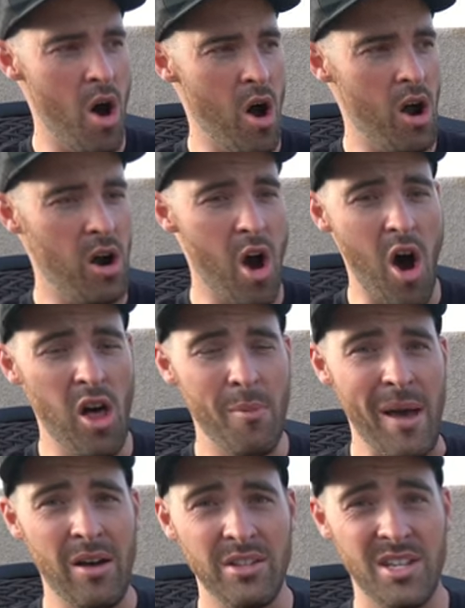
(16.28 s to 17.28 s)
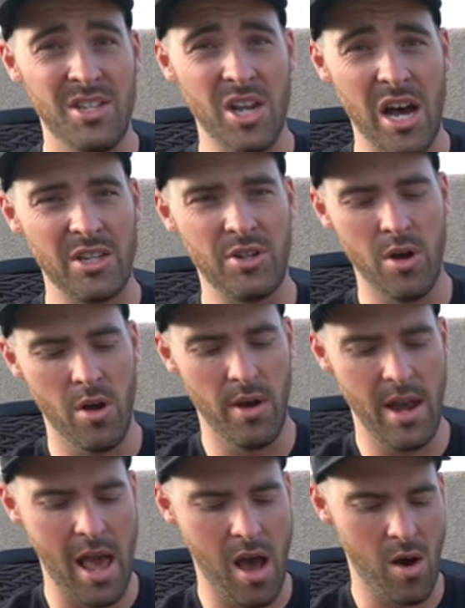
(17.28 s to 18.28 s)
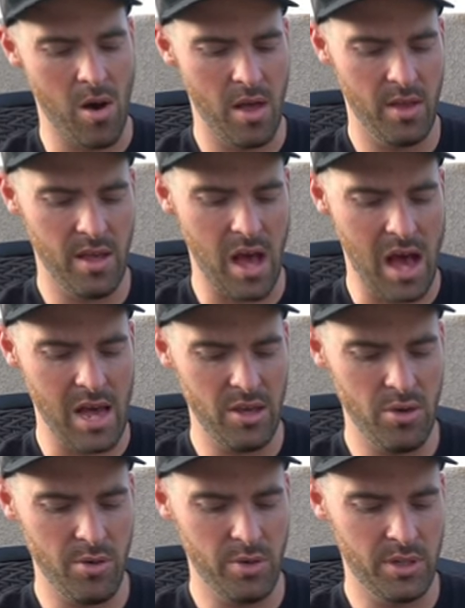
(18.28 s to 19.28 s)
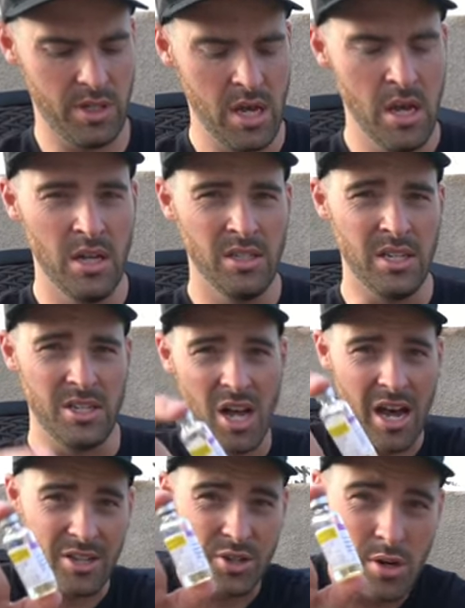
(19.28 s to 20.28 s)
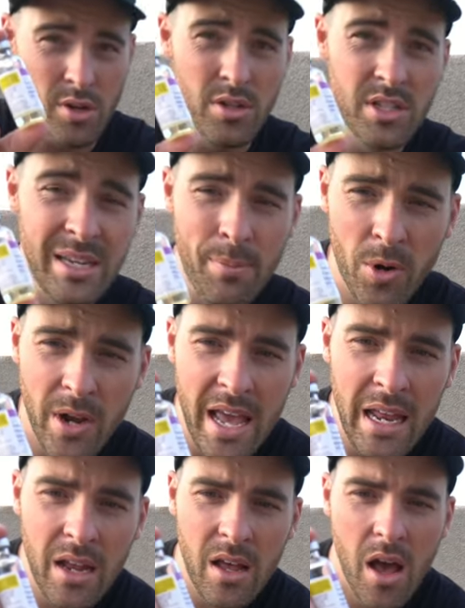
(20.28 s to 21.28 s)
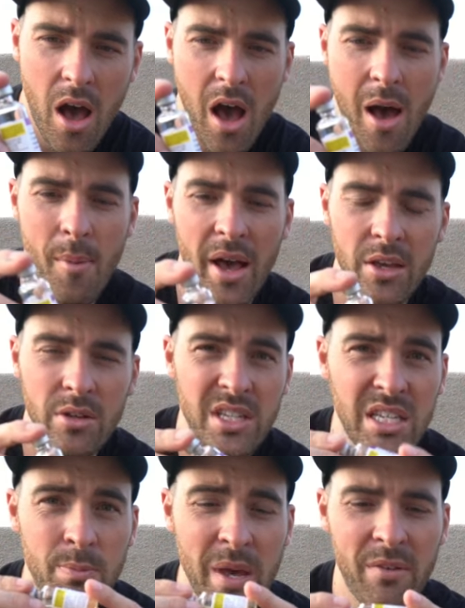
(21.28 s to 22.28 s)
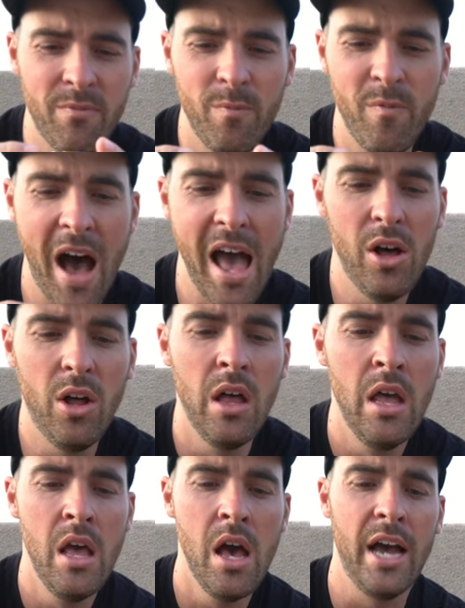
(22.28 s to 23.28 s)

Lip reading: are all about testosterone. Now, I use testosterone cypronate. I use this big vial.